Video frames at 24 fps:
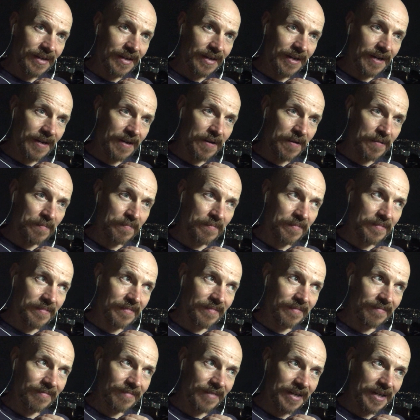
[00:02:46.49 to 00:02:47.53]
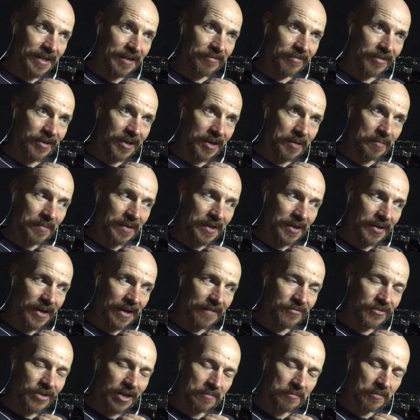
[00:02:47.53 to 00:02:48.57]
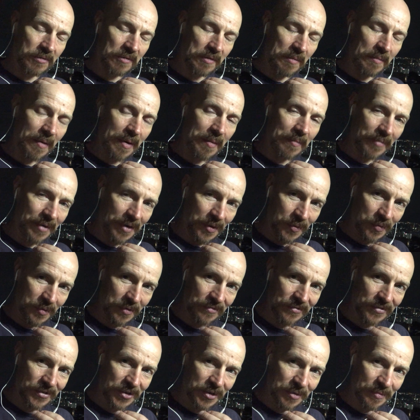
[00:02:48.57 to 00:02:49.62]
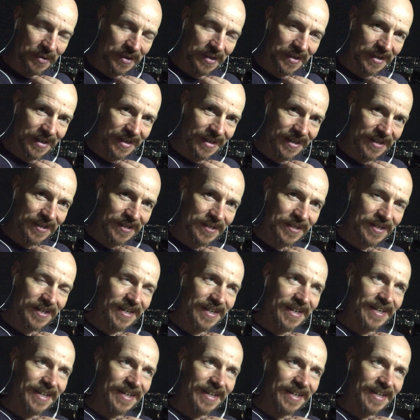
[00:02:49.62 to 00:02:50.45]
And if, like me, you have trouble remembering all the verb endings,